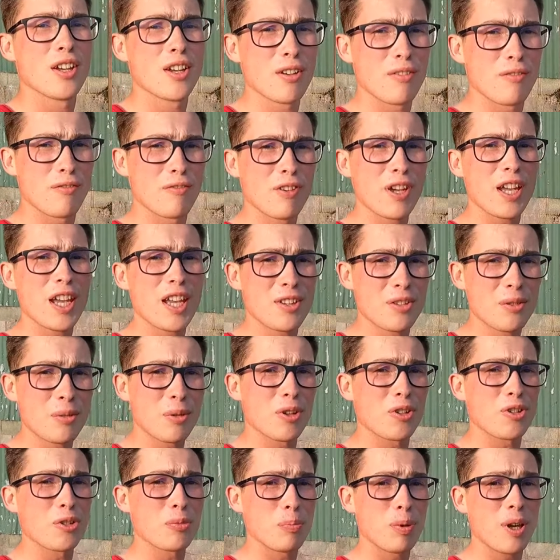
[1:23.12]
of feed to
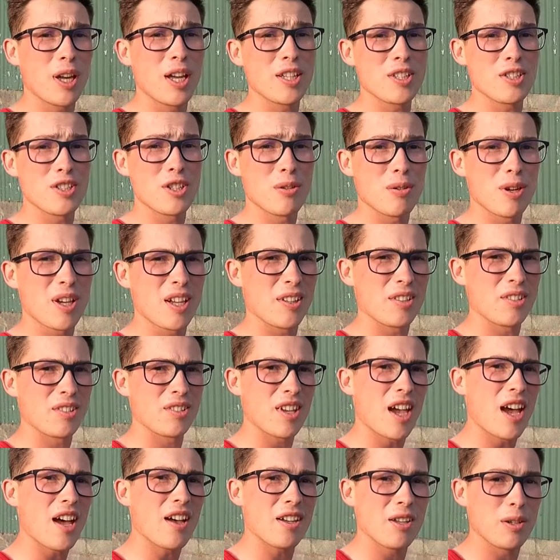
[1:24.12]
explain to you
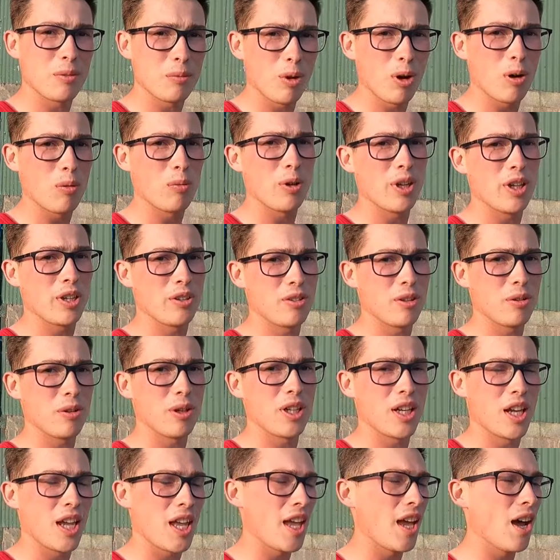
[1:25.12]
exactly what we're
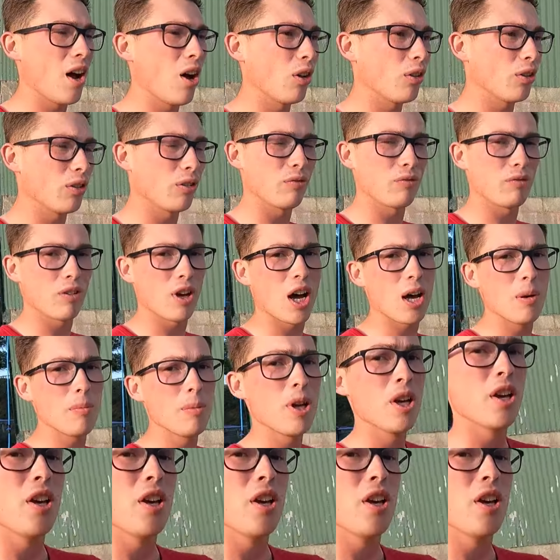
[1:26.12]
doing here on the farm.